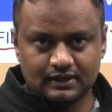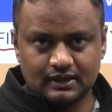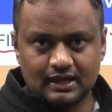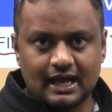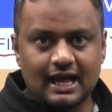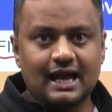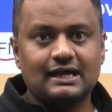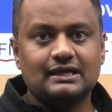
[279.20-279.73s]

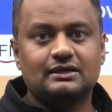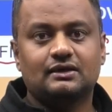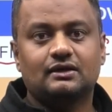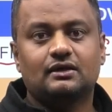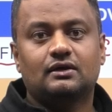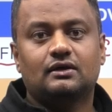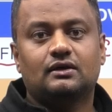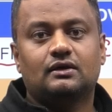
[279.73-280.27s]
and
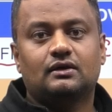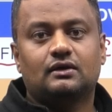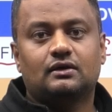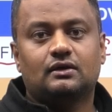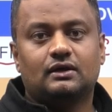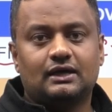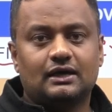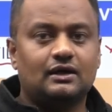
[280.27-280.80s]

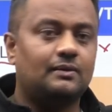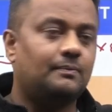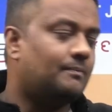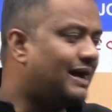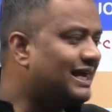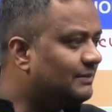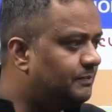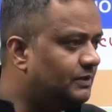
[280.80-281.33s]
here
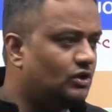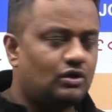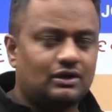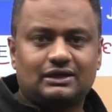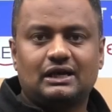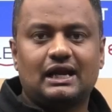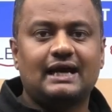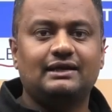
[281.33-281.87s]
might be your
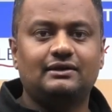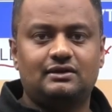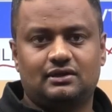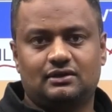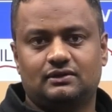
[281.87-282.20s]
client,